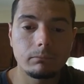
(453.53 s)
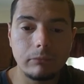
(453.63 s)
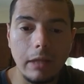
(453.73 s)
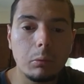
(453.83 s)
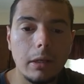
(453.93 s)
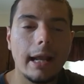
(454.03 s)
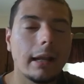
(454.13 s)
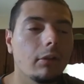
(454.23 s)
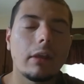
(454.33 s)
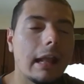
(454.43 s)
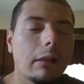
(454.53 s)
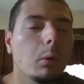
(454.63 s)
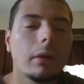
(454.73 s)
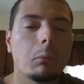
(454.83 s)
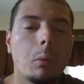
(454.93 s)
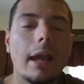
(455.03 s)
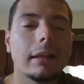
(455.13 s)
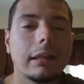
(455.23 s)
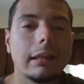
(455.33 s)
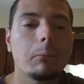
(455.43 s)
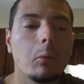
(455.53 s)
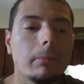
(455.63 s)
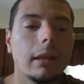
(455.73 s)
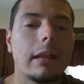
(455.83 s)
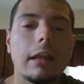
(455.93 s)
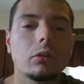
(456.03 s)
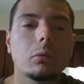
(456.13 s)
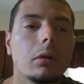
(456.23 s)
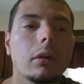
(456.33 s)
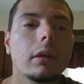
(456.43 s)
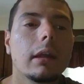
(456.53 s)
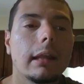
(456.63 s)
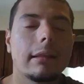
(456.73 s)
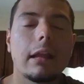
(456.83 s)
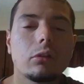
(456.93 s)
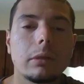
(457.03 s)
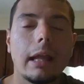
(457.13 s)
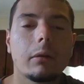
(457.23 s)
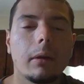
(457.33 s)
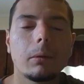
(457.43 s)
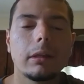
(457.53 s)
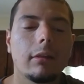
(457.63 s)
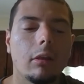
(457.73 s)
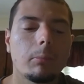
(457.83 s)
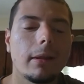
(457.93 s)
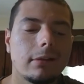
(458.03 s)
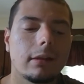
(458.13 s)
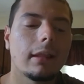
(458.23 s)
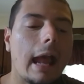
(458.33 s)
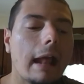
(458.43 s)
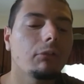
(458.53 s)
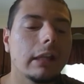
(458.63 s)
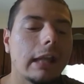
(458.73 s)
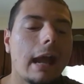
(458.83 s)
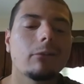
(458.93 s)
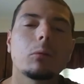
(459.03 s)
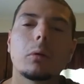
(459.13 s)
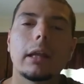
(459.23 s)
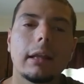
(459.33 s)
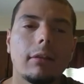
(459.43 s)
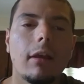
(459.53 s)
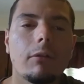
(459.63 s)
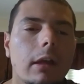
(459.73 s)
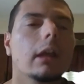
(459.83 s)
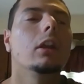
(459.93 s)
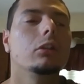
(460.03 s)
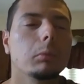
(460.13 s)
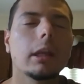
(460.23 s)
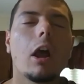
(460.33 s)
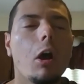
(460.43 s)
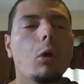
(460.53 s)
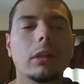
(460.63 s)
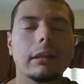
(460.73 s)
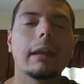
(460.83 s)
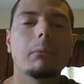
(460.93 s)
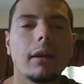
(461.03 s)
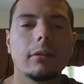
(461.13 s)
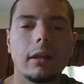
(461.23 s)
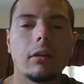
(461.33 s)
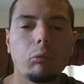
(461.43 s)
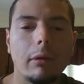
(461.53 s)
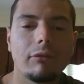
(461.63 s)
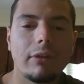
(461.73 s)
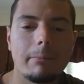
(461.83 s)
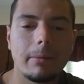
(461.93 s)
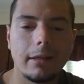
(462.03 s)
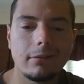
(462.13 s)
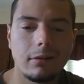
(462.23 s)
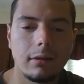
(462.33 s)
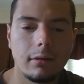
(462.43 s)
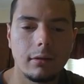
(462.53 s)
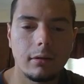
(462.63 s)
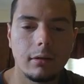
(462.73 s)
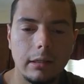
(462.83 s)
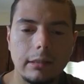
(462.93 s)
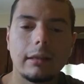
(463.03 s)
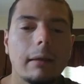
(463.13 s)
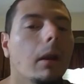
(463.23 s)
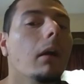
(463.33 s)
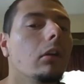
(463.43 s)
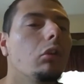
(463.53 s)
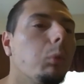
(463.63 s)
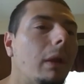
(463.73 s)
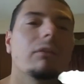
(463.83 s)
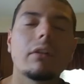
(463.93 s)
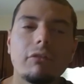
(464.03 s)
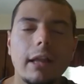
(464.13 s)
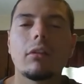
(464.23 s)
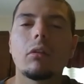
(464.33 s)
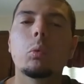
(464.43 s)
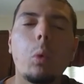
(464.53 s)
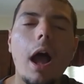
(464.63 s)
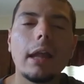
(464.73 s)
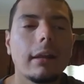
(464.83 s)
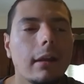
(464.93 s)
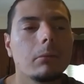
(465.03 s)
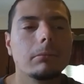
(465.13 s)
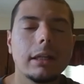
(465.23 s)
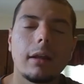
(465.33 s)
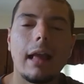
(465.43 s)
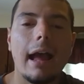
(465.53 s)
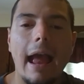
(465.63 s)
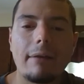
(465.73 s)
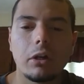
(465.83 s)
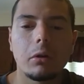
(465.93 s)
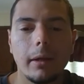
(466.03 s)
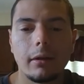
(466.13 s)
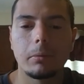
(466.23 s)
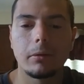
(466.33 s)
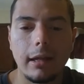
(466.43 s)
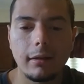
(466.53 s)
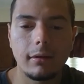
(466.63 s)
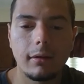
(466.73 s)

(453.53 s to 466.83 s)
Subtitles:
That's what I got to say. And that's why I think the MLB is not doing that great with these suspensions. As for the actual hit itself, 3-0, you're damn right you're going to swing for that pitch. And you're damn right I'm going to swing for the fences. Why? Because I have a career to protect.